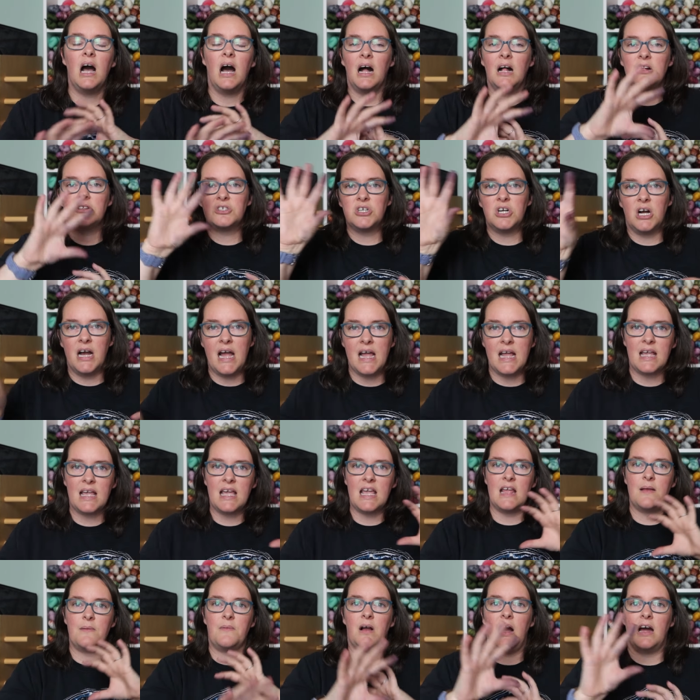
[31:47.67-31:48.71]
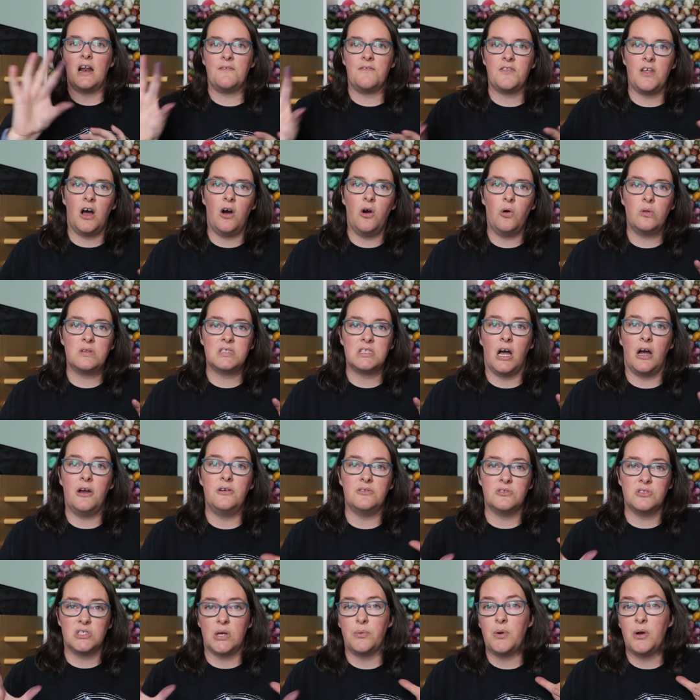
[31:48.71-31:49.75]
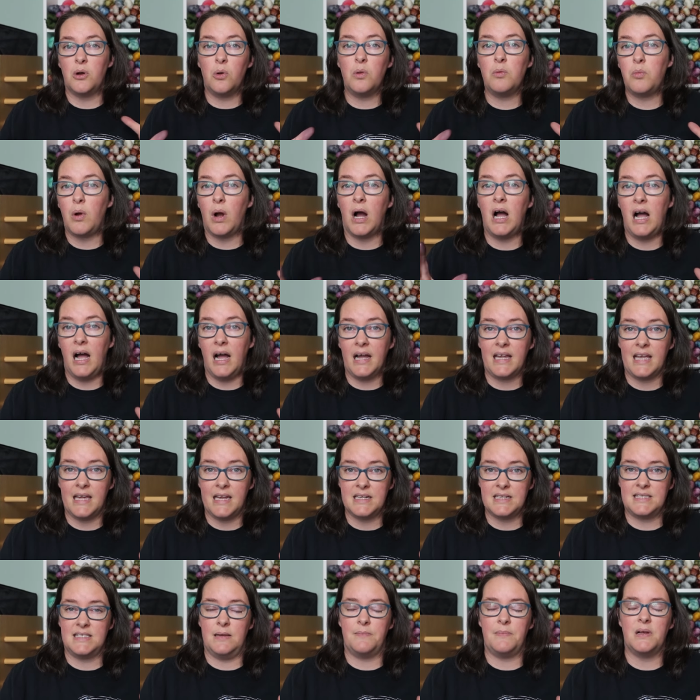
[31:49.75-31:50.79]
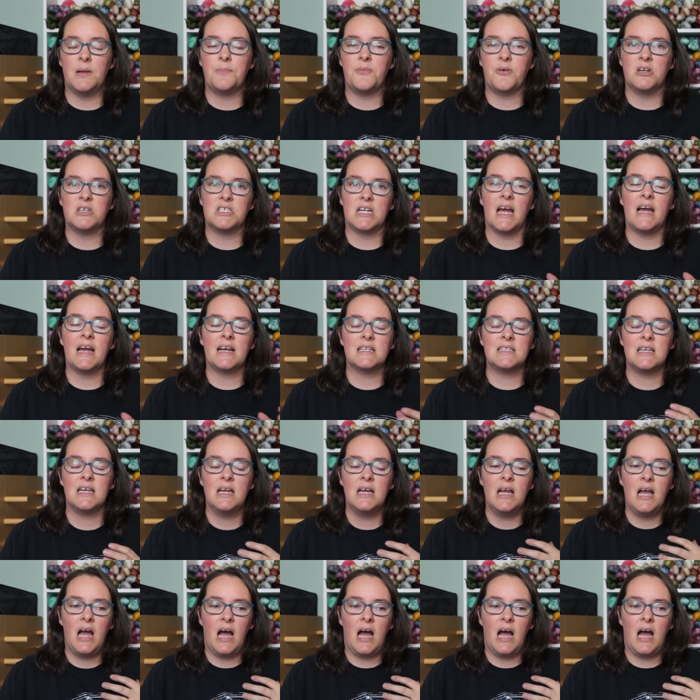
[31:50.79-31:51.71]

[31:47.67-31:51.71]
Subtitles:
I'll try and keep kind of the whole tone so it will work in a similar project,